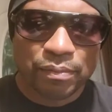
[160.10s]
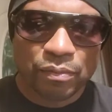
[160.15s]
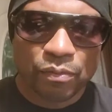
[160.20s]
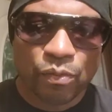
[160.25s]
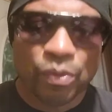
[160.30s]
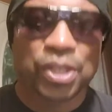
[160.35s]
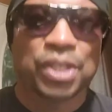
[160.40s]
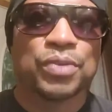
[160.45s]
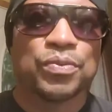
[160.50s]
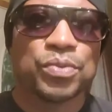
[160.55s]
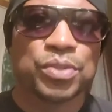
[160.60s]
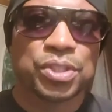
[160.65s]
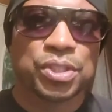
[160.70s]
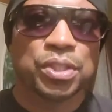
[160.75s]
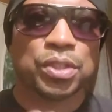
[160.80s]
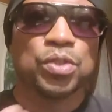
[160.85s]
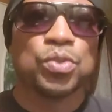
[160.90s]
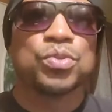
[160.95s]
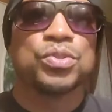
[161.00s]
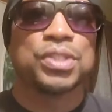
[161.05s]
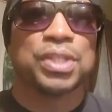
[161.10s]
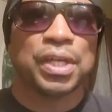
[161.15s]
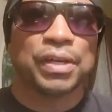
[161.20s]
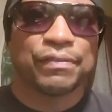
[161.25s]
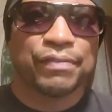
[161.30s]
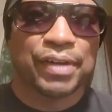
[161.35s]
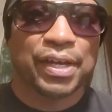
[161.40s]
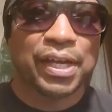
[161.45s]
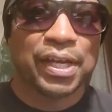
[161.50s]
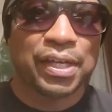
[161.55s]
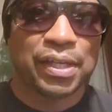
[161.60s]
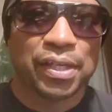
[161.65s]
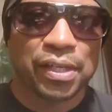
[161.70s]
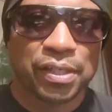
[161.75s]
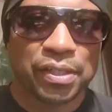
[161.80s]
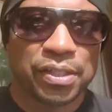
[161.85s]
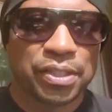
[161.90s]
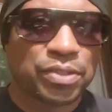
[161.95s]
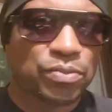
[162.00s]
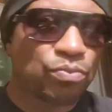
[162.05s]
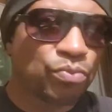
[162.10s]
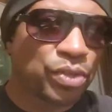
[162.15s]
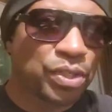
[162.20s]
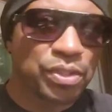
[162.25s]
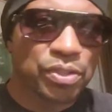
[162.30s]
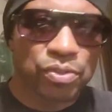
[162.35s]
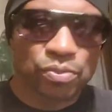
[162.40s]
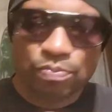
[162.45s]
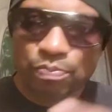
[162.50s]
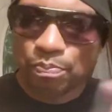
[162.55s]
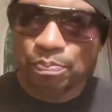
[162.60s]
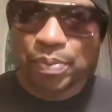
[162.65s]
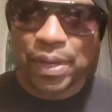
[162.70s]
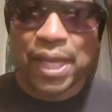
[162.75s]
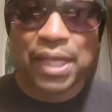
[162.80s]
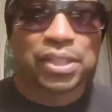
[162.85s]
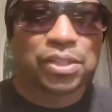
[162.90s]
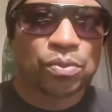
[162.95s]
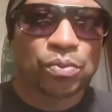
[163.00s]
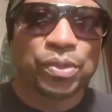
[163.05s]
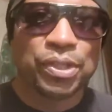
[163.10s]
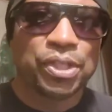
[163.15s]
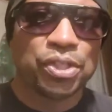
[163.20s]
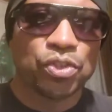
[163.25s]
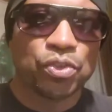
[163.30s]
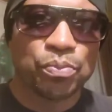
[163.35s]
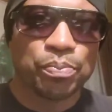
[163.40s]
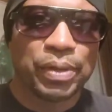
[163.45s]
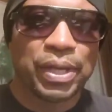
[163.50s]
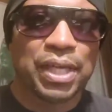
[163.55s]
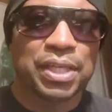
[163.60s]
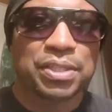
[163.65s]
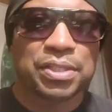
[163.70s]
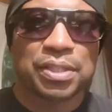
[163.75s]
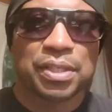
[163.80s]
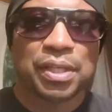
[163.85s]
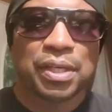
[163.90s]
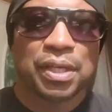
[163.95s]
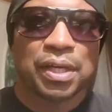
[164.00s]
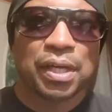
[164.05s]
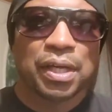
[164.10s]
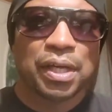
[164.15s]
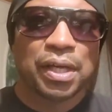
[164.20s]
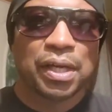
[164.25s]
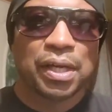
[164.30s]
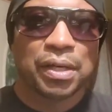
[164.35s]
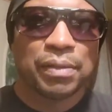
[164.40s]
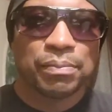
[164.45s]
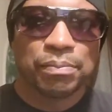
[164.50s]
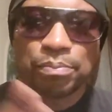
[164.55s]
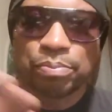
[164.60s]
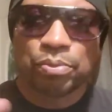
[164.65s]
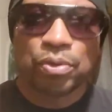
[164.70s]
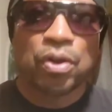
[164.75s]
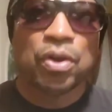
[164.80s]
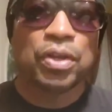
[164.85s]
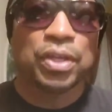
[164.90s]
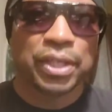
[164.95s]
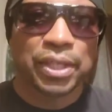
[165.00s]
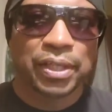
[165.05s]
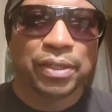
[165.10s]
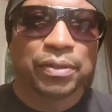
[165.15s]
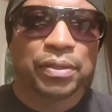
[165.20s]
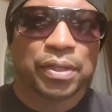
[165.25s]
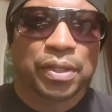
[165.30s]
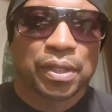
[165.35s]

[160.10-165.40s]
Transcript: When he was losing a fight, he just went back to what he knew best, brawling.